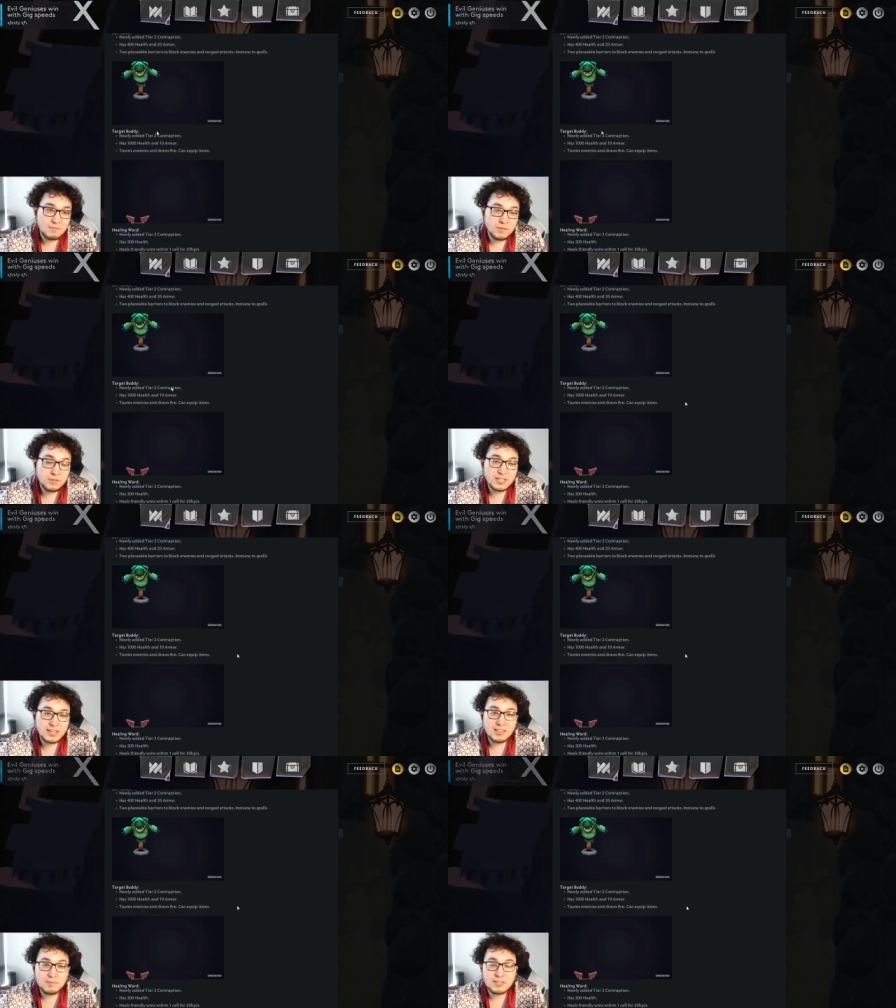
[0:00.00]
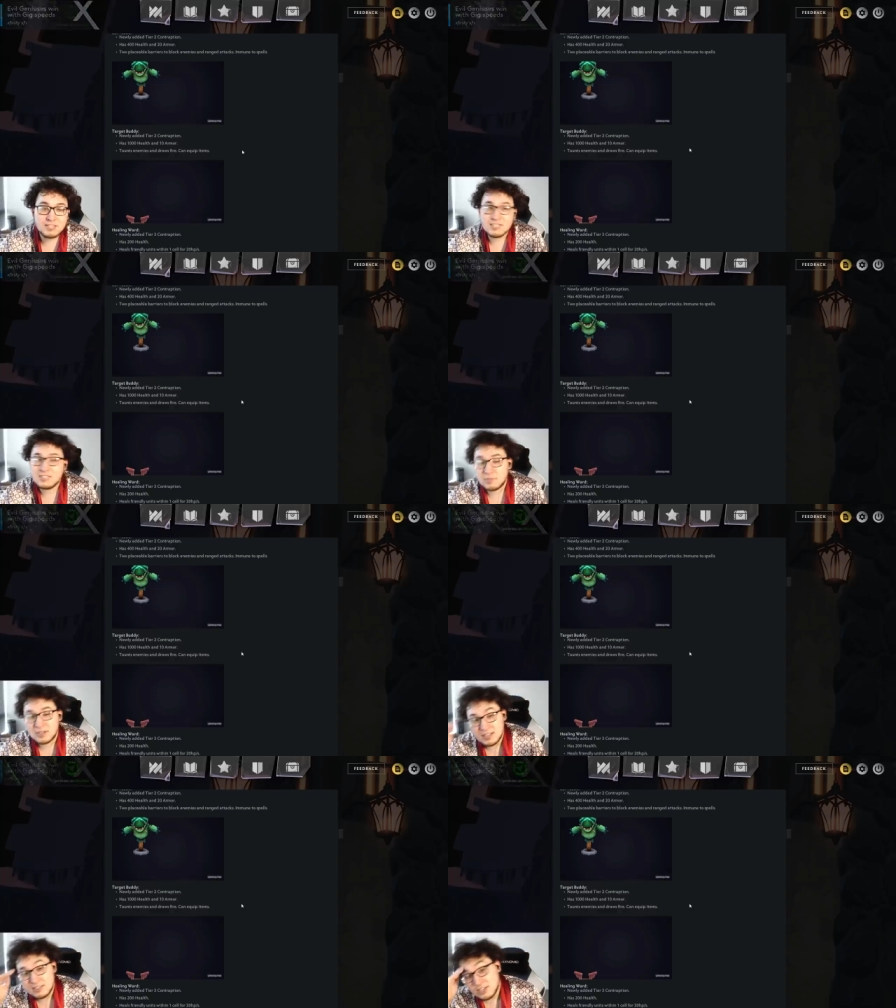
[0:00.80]
Those are kind of the best things to
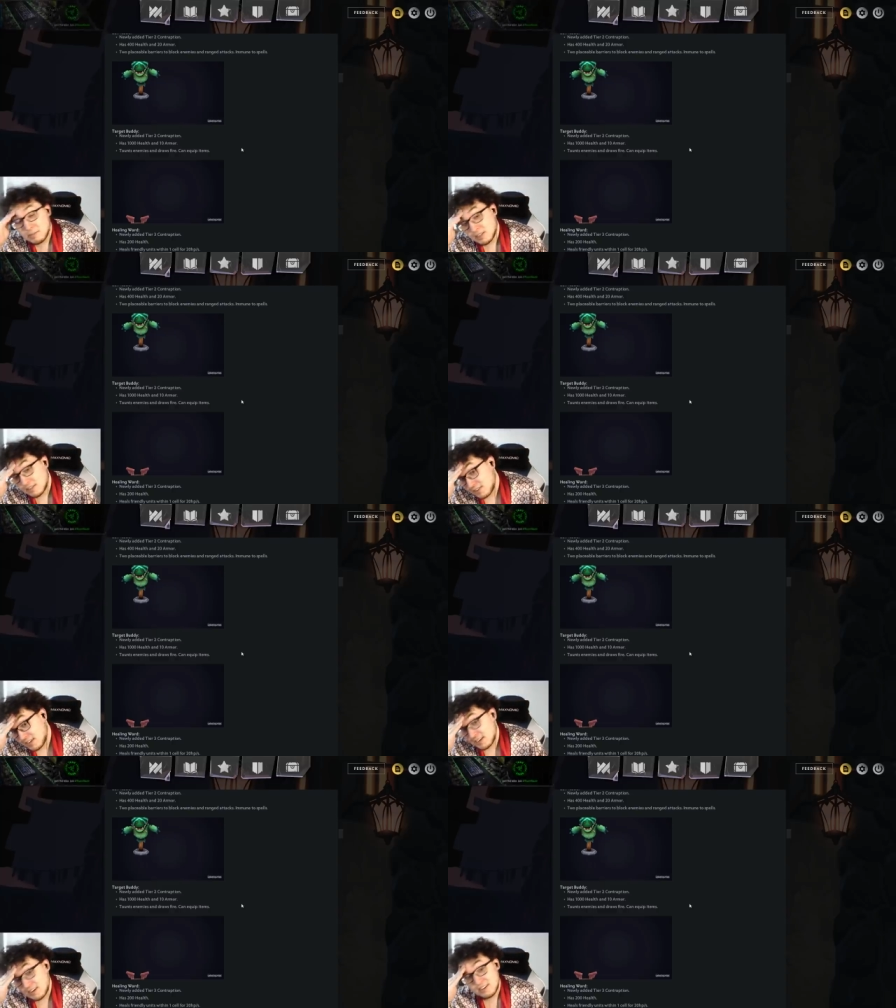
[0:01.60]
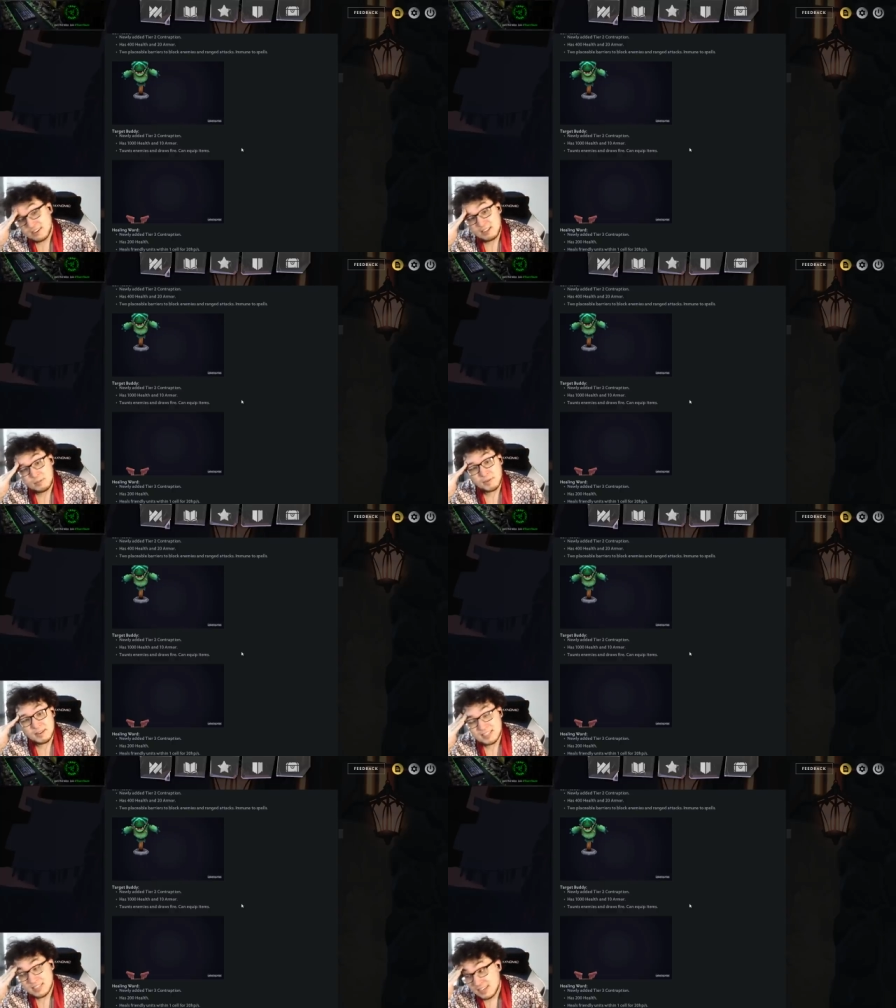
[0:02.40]
put in it, Chainmail or Vanguard. It's probably
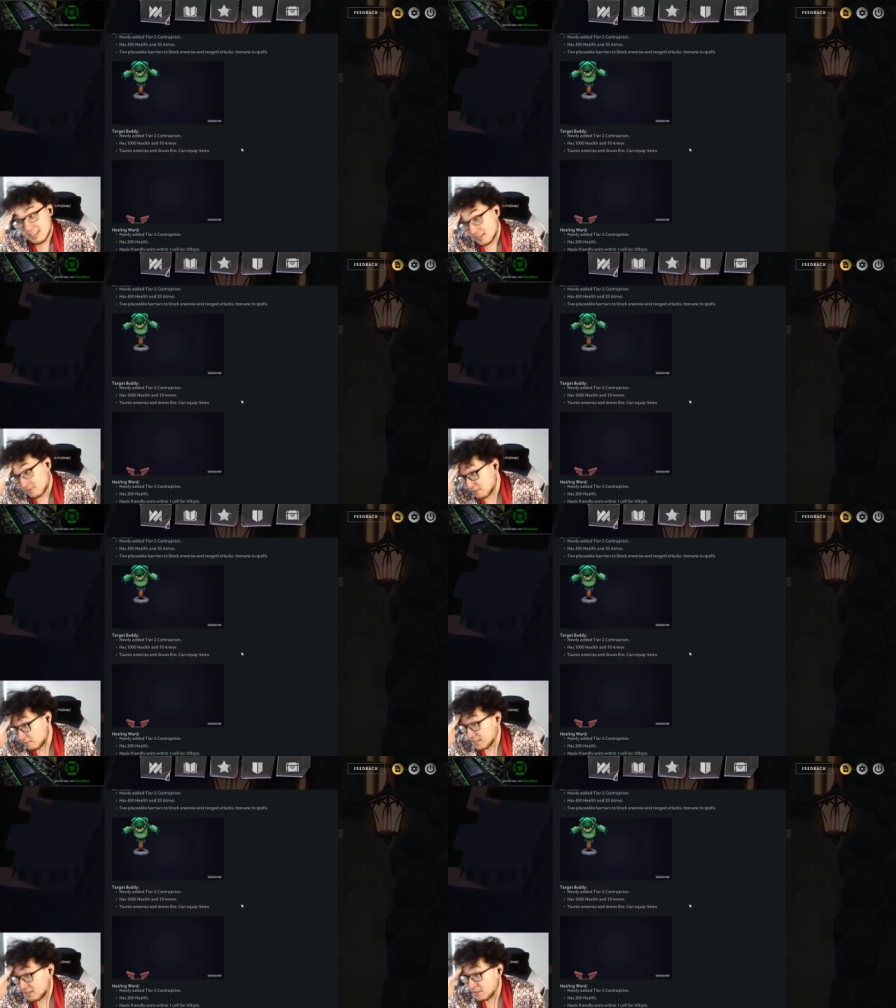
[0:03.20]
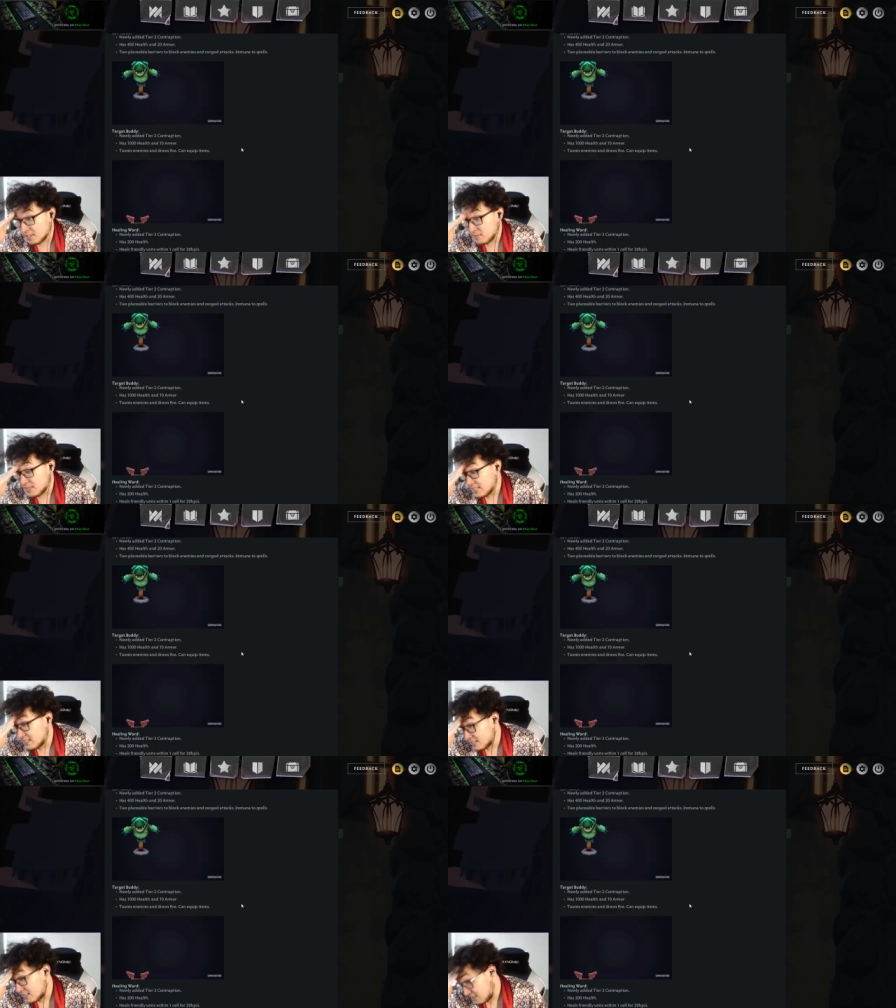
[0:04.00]
not tanky enough for a Blade Mail to be
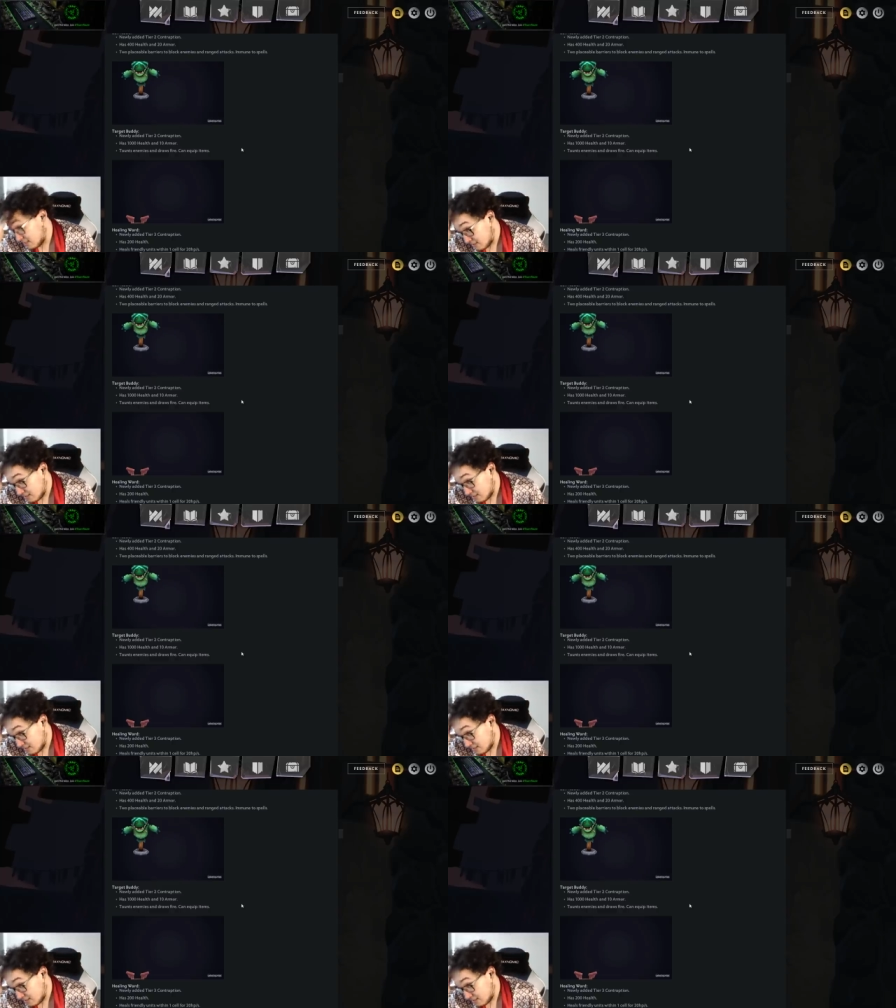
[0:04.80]
decent.